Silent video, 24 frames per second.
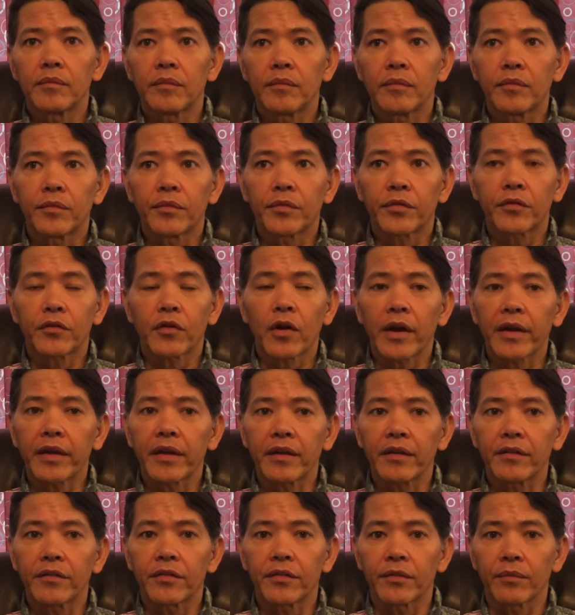
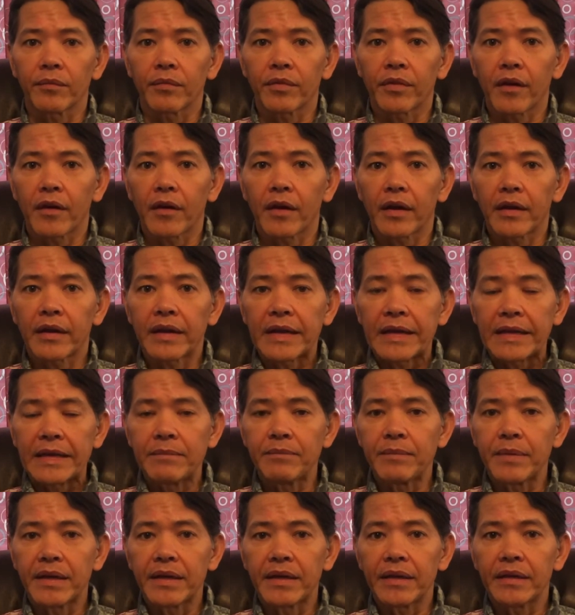striking some thought in
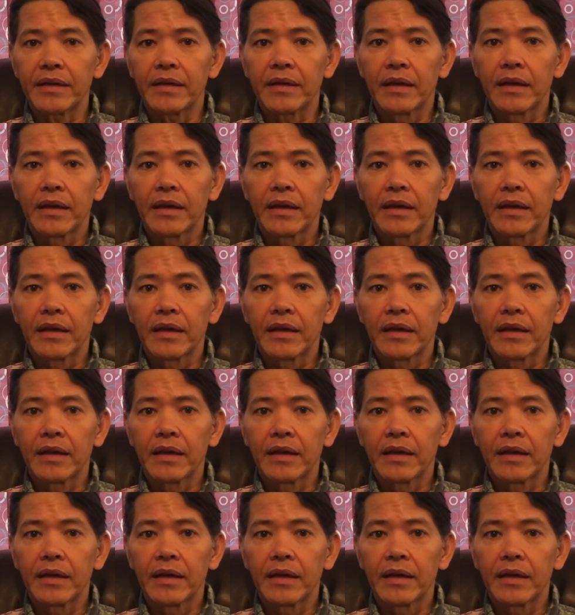me